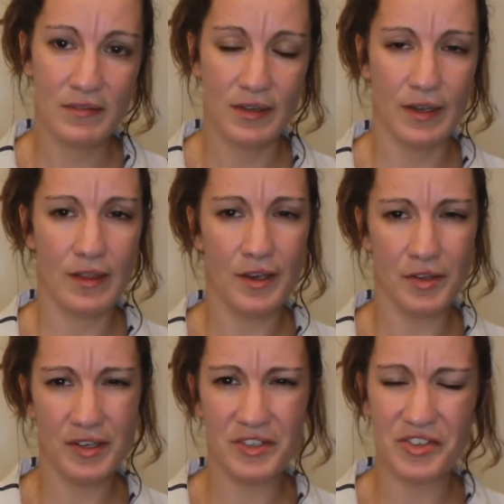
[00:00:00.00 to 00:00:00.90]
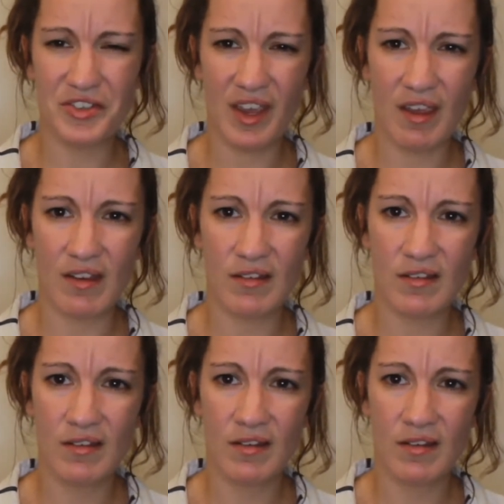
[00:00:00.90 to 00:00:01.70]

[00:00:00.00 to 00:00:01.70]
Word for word: I thought you'd understand.